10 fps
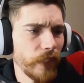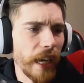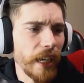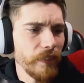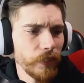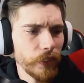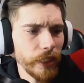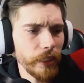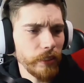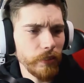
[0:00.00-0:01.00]
for
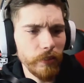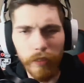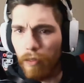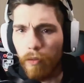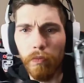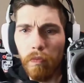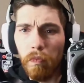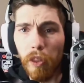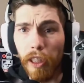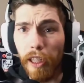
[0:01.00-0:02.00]
it.
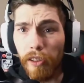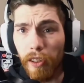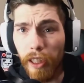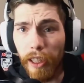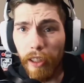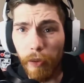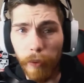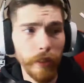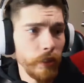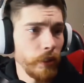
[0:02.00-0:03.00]
Really nice. Like it as well.
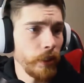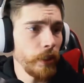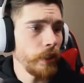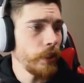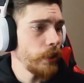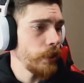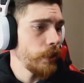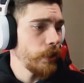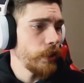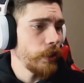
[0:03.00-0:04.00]

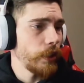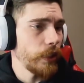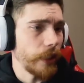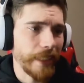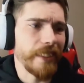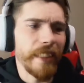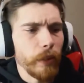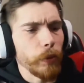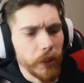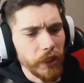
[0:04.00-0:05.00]
I'd like to get it
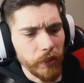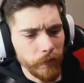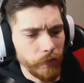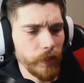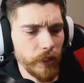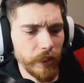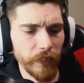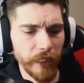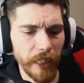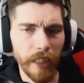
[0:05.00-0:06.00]
working. Definitely
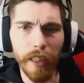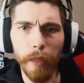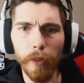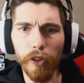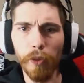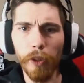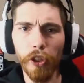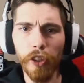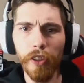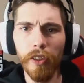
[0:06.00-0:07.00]
got a lot more
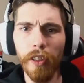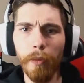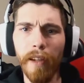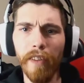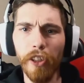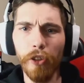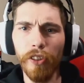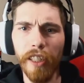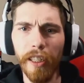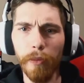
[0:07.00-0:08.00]
switches. I'm having issues
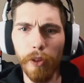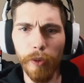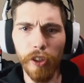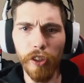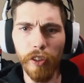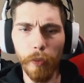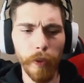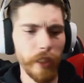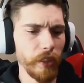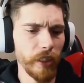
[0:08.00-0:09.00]
setting up switches as
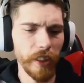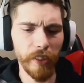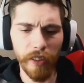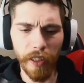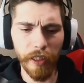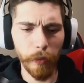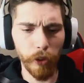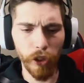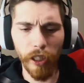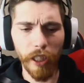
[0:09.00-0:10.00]
well on this thing. They were
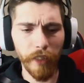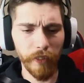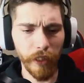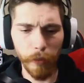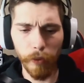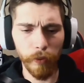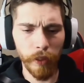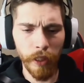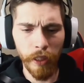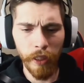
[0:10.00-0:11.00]
shut off and they won't.
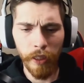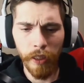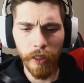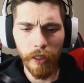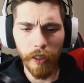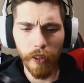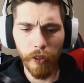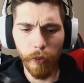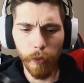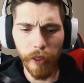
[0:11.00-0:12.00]
The
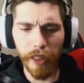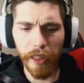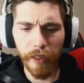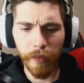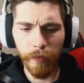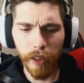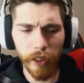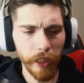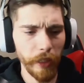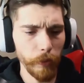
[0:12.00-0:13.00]
3
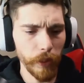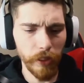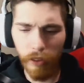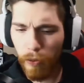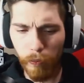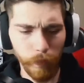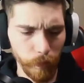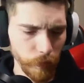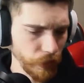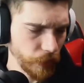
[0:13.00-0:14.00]
clicky ones,
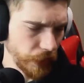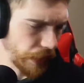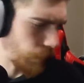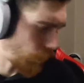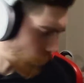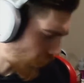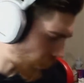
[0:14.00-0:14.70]
yeah, I won't set them.